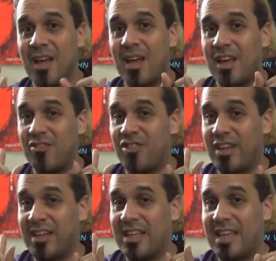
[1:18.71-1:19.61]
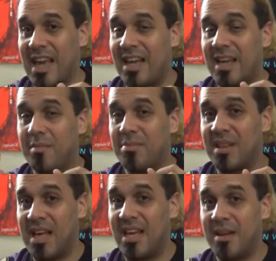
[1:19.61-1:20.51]
A gigantic
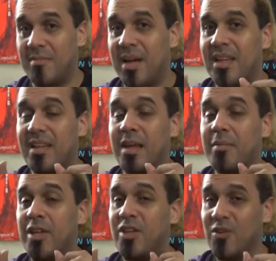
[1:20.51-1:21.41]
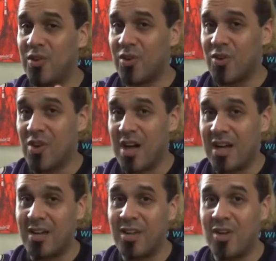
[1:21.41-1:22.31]
planet by the name of
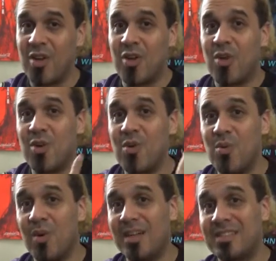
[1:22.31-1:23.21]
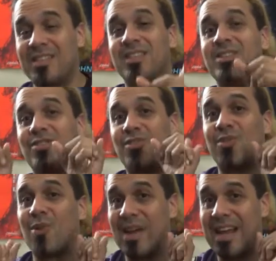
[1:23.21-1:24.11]
Unicron who wants to
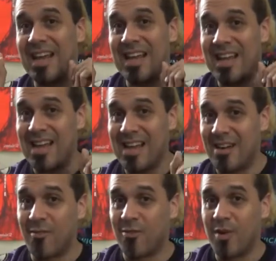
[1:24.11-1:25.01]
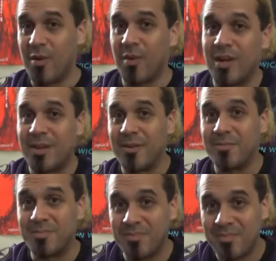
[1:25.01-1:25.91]
destroy everyone.
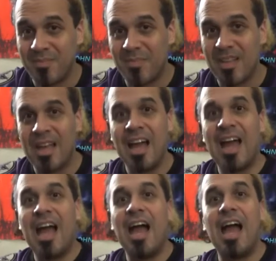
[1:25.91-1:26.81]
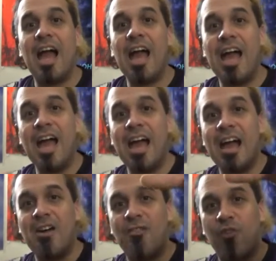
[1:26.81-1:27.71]

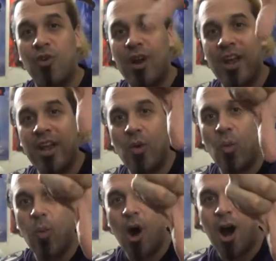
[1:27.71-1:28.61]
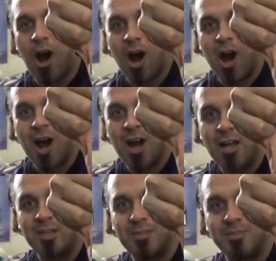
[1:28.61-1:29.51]
Everyone!